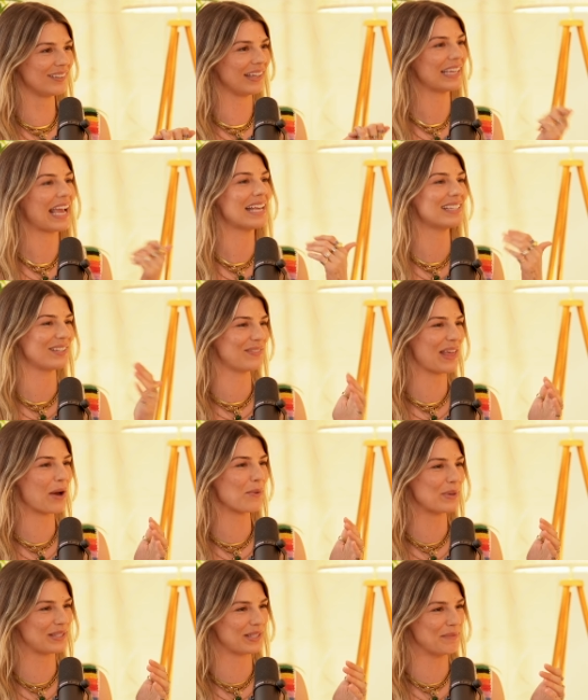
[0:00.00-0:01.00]
Like as if that
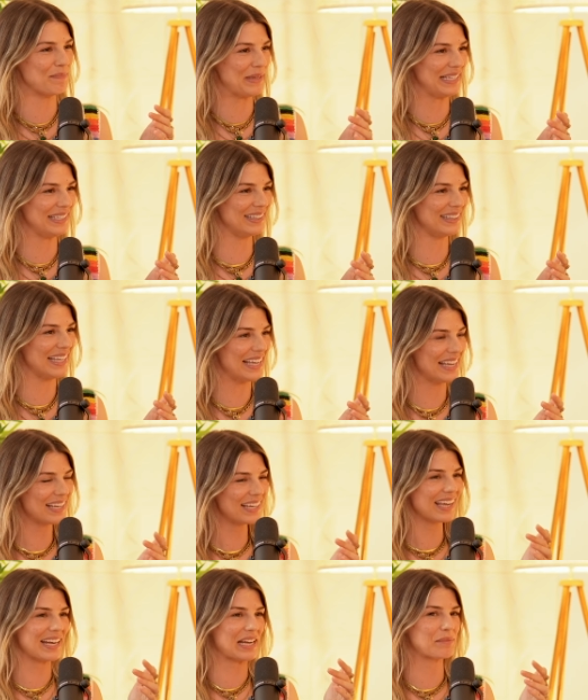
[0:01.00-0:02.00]
was a mean
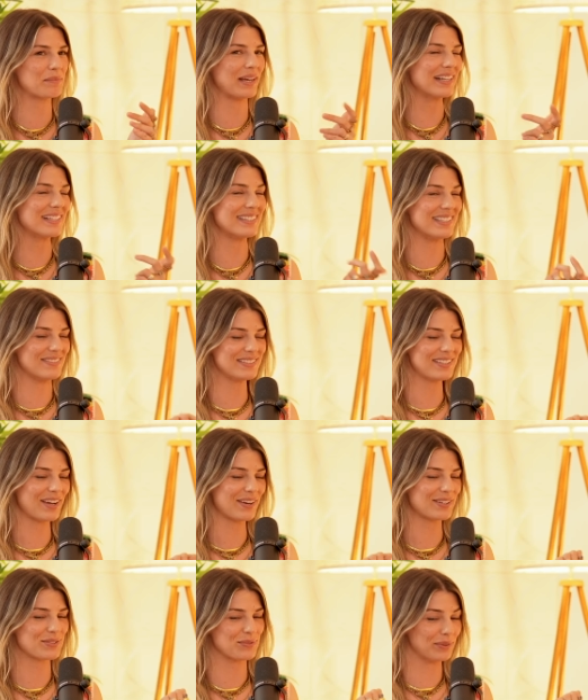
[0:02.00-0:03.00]
thing and I'm like, "Steven
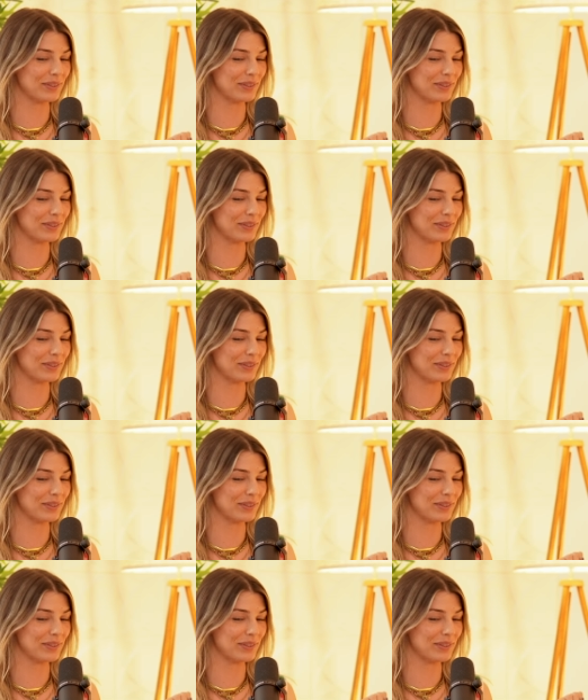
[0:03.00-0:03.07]
Tyler's